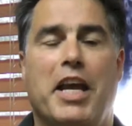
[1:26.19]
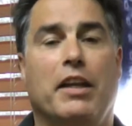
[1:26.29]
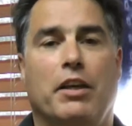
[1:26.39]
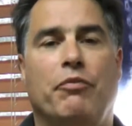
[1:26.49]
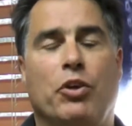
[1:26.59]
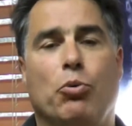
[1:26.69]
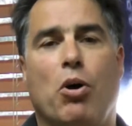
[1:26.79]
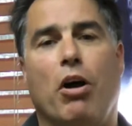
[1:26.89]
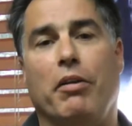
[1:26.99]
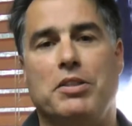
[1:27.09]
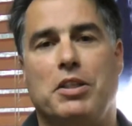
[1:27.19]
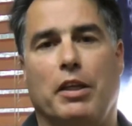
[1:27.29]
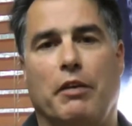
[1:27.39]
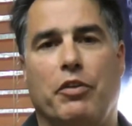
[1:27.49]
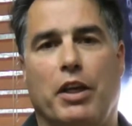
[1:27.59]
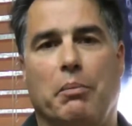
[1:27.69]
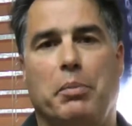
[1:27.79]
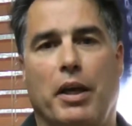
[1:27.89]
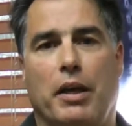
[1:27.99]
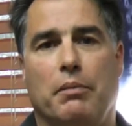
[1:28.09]
And if you are in
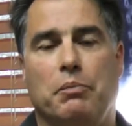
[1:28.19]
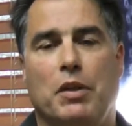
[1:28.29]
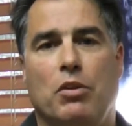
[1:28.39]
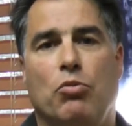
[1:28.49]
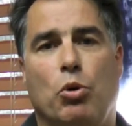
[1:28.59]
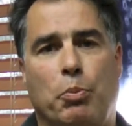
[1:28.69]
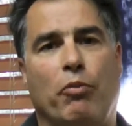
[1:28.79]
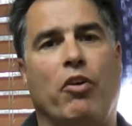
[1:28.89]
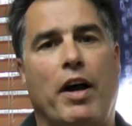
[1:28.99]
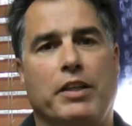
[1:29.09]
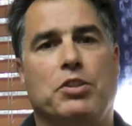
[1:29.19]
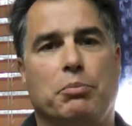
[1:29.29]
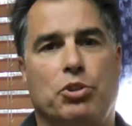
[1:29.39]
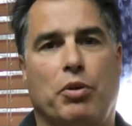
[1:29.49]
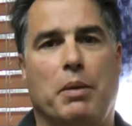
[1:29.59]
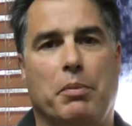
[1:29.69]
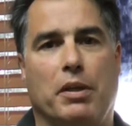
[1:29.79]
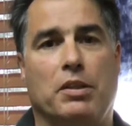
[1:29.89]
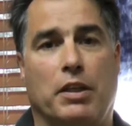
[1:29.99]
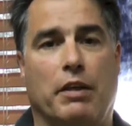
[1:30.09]
significant pain, we'll provide some
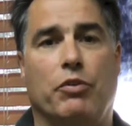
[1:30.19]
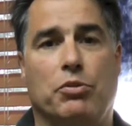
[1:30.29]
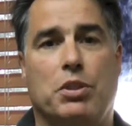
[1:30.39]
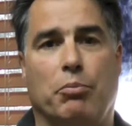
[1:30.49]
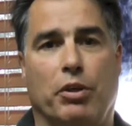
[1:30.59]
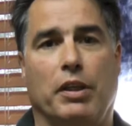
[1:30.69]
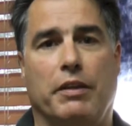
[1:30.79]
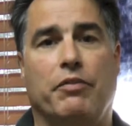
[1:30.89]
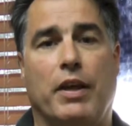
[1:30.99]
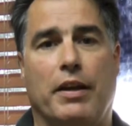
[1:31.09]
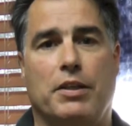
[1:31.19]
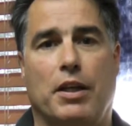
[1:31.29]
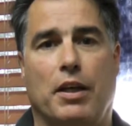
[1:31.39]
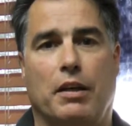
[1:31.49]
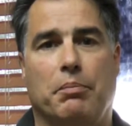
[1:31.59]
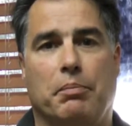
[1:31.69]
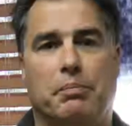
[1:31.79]
treatment to give you some relief that day.